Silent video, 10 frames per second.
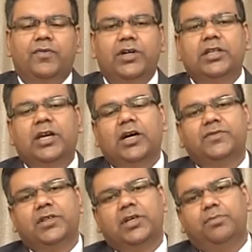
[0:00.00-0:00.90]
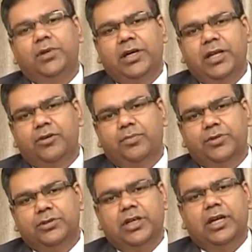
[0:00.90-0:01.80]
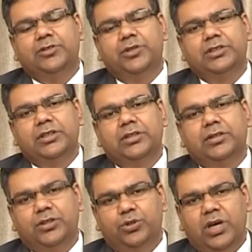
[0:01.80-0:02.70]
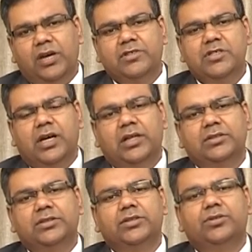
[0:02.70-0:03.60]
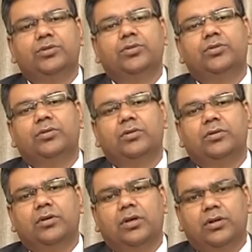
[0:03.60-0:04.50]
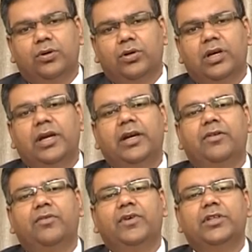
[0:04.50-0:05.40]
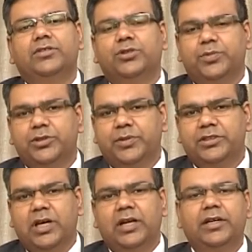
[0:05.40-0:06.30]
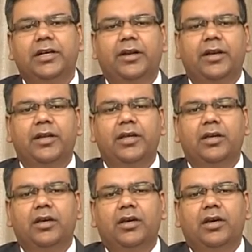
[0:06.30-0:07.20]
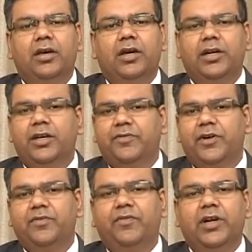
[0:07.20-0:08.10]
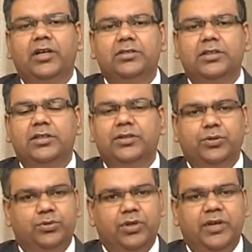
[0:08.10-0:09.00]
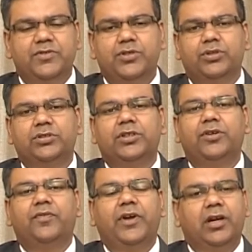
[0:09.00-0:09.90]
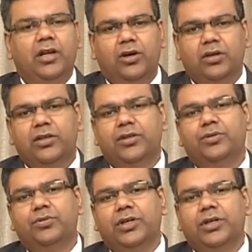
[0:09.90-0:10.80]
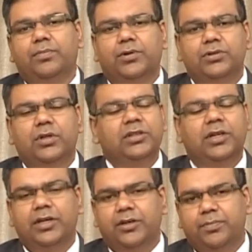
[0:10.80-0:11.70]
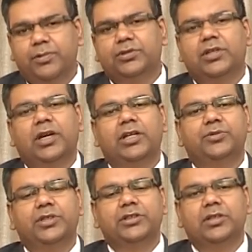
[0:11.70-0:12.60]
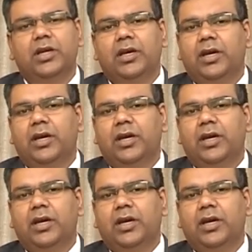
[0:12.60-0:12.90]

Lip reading: Further, after completing your post-graduation, you have a chance to go ahead with super speciality training in different fields. You could have chosen your field along your 2-year post, 3-year post-graduation.